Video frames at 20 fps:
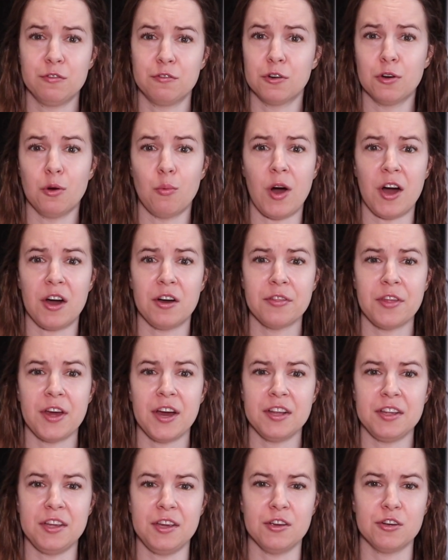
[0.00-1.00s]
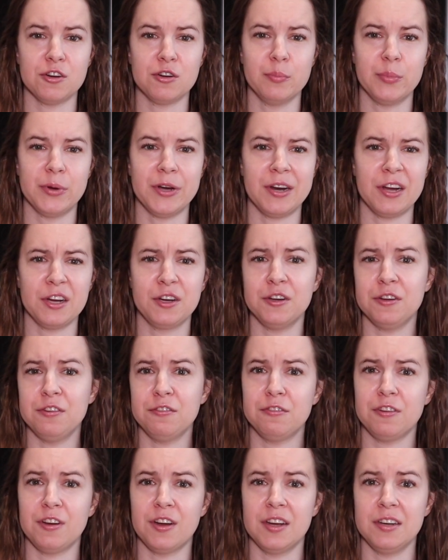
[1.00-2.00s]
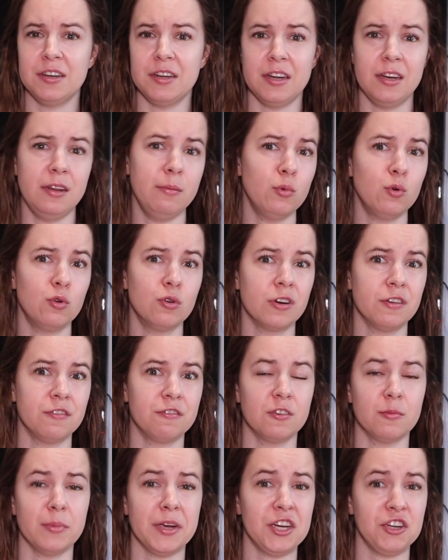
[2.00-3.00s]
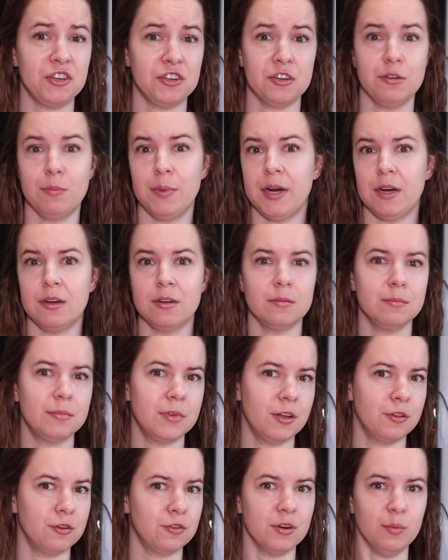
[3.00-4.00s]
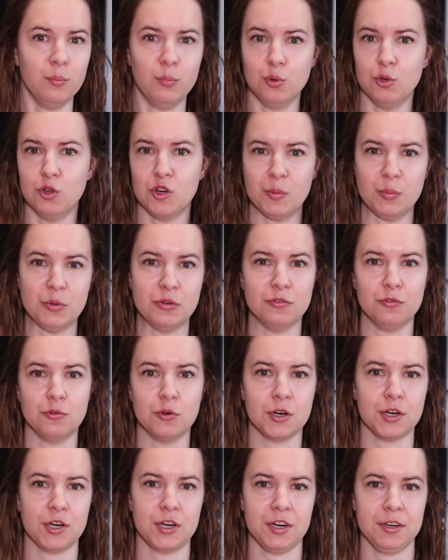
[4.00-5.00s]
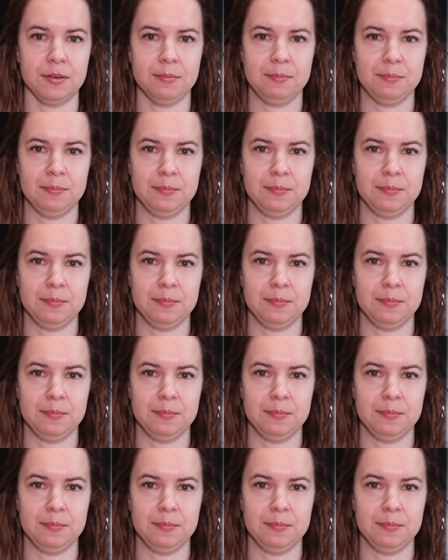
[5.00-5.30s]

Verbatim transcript: for a while that year, but I couldn't find any more information about other employment for her.